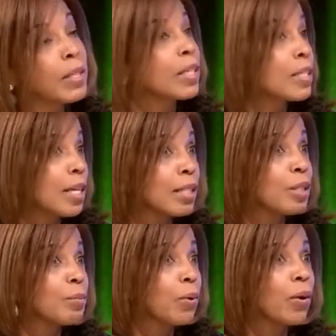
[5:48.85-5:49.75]
Because
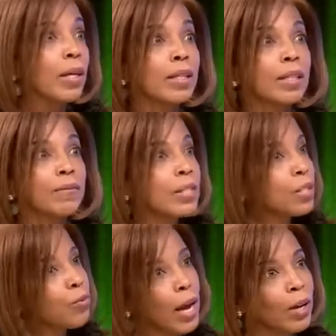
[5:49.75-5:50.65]
that's important. If
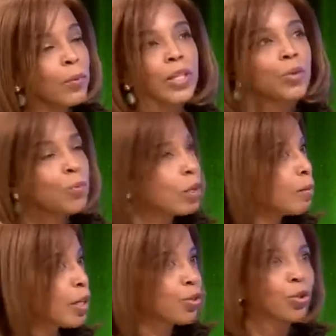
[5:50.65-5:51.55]
it's ragweed, you want to
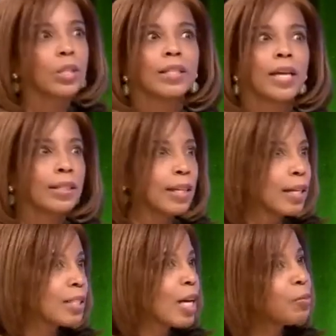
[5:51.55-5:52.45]
make sure that at
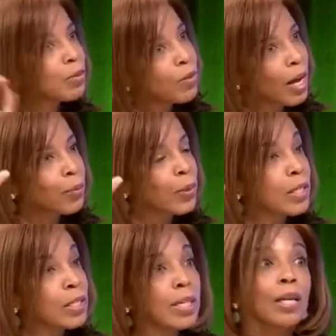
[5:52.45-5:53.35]
that time when ragweed
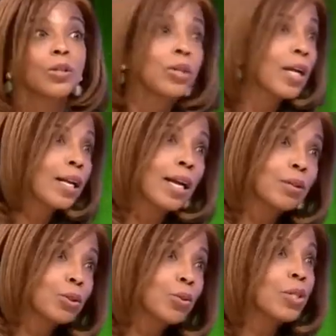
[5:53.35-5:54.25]
is out, you're not
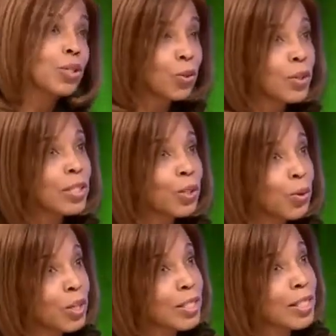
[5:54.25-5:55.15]
outdoors, you're
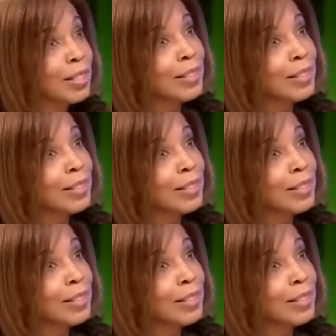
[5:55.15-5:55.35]
indoors.